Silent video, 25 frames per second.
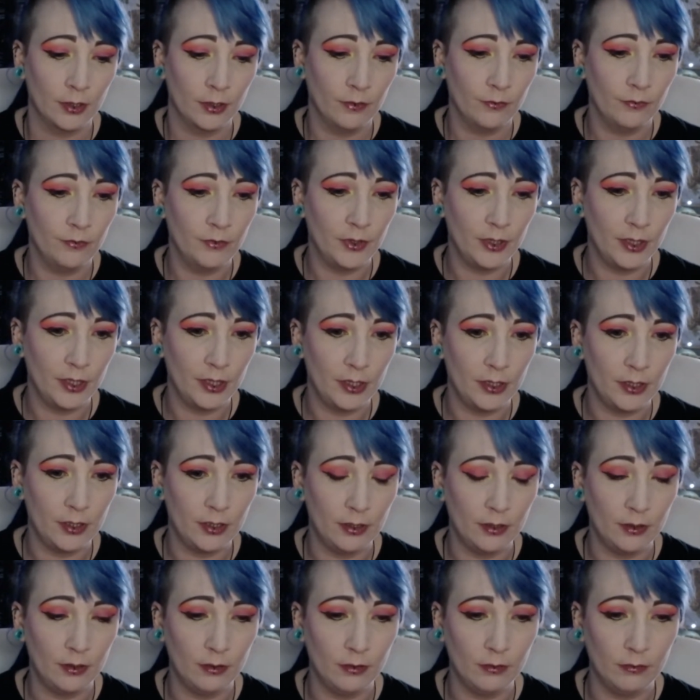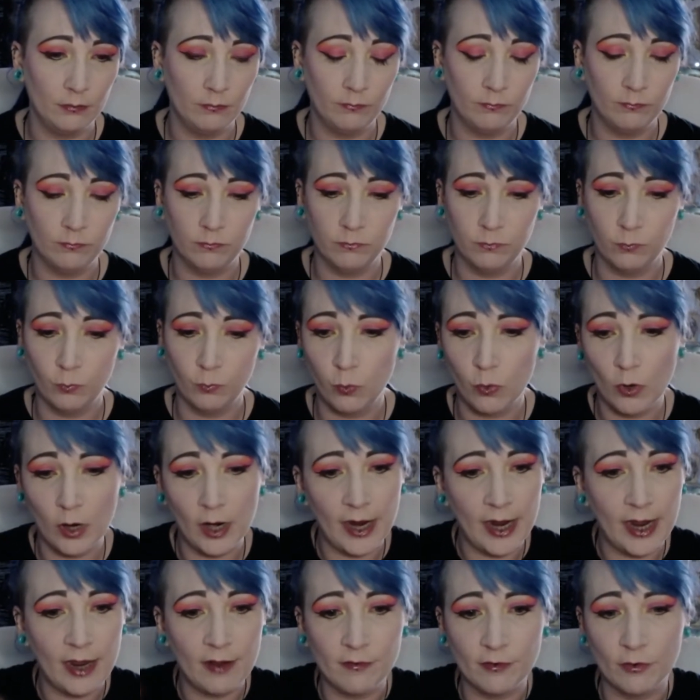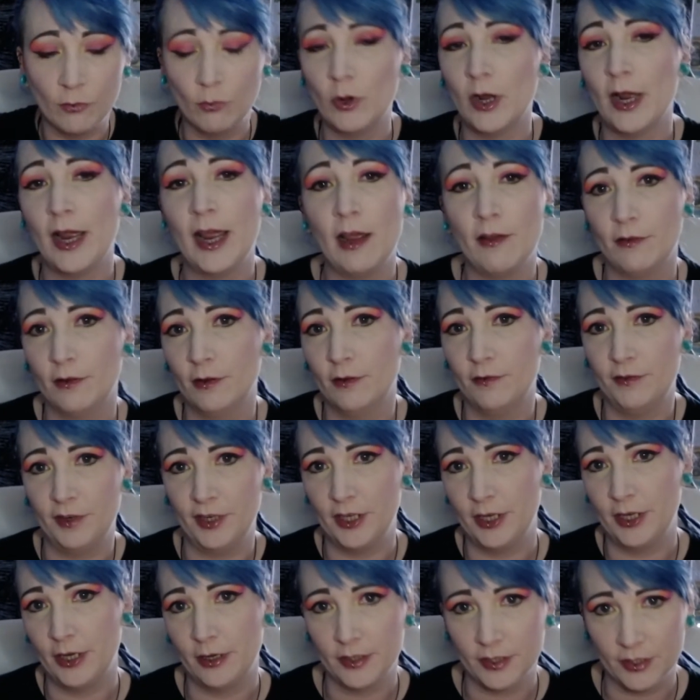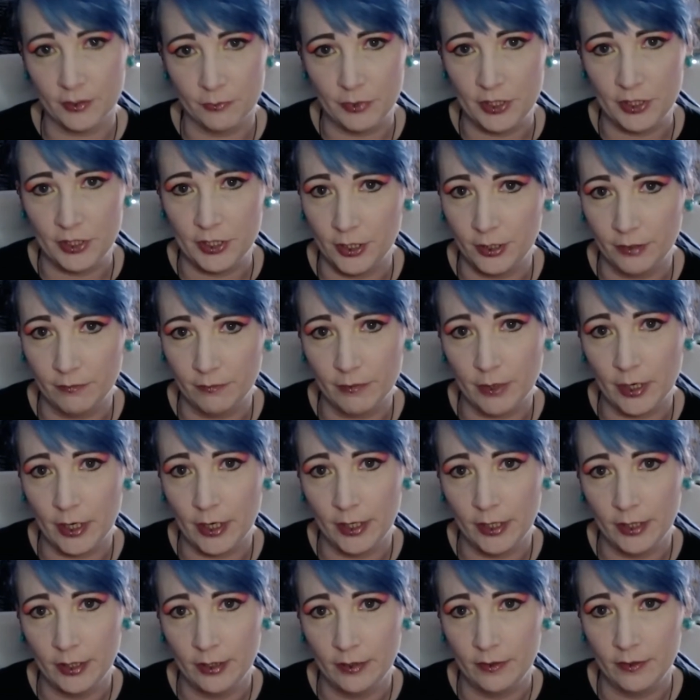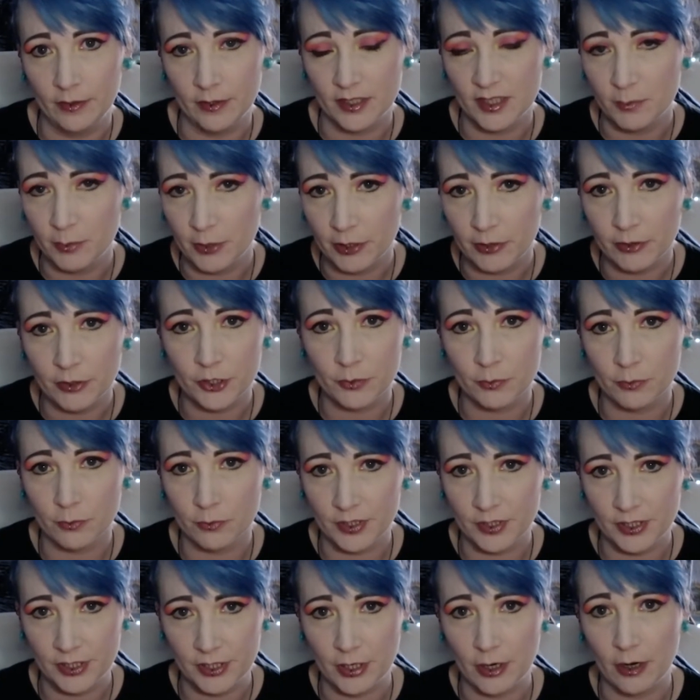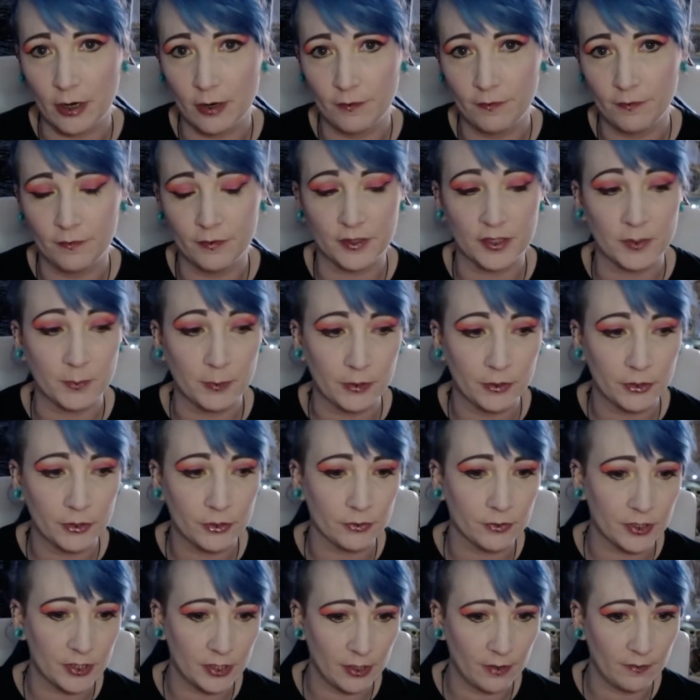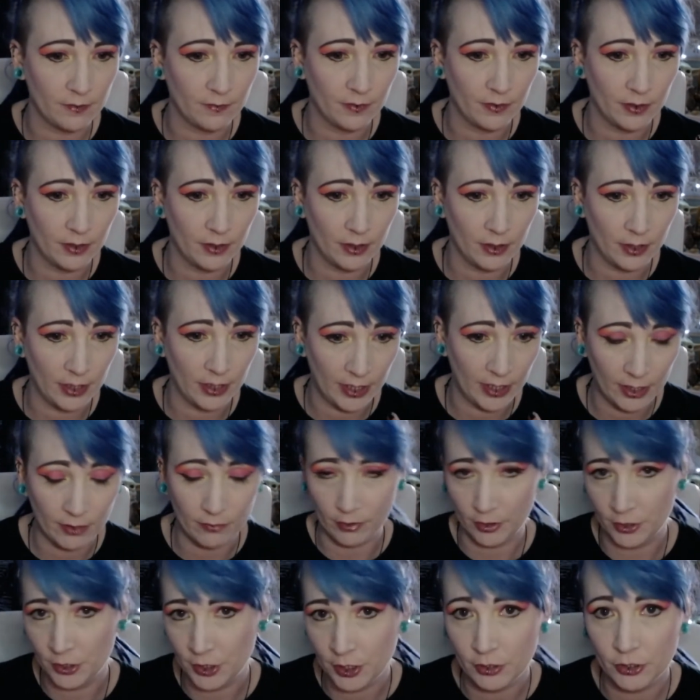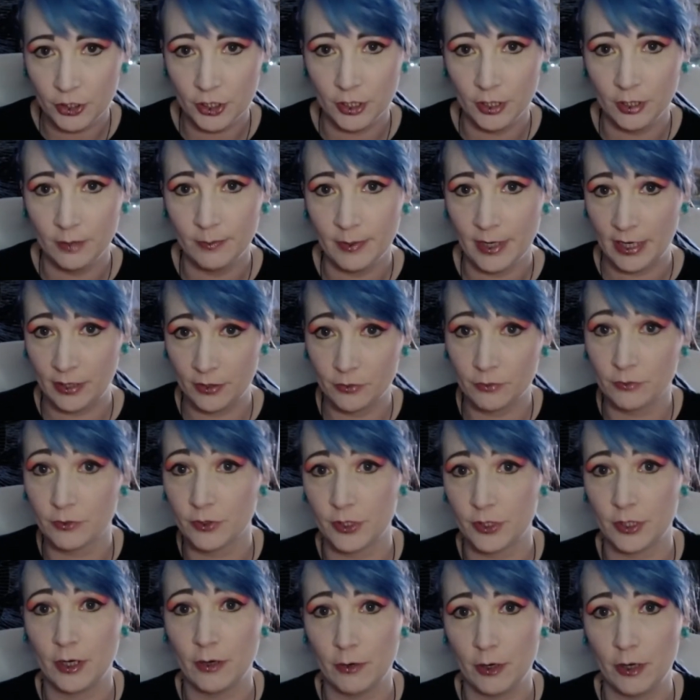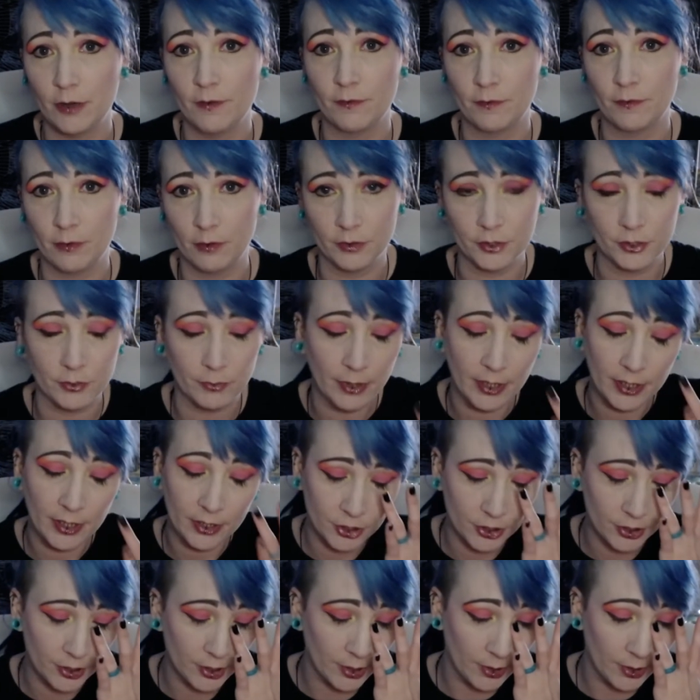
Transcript: the whatever whatever videos that we do, right? The spiritual stuff, the spiritual stuff here on YouTube and also over on Twitch.